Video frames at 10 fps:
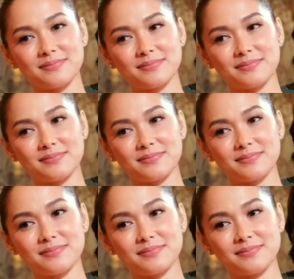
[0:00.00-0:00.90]

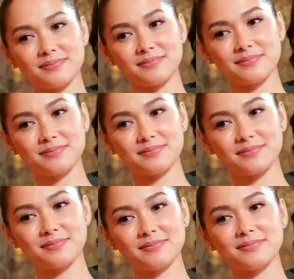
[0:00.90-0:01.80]

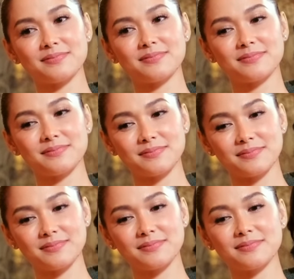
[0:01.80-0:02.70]

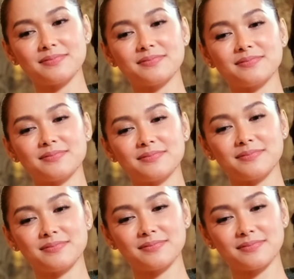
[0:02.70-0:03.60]

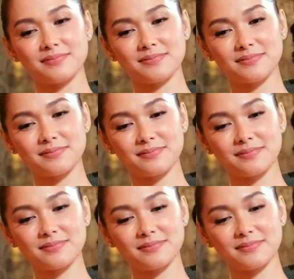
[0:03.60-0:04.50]

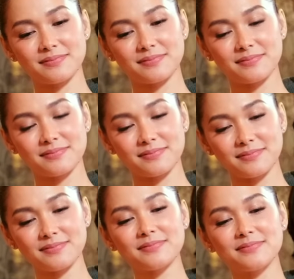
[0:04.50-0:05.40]

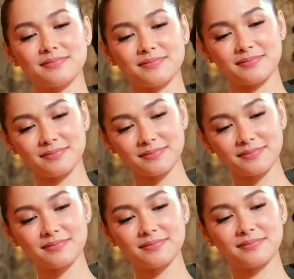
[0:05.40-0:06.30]
No words are spoken by the person on screen.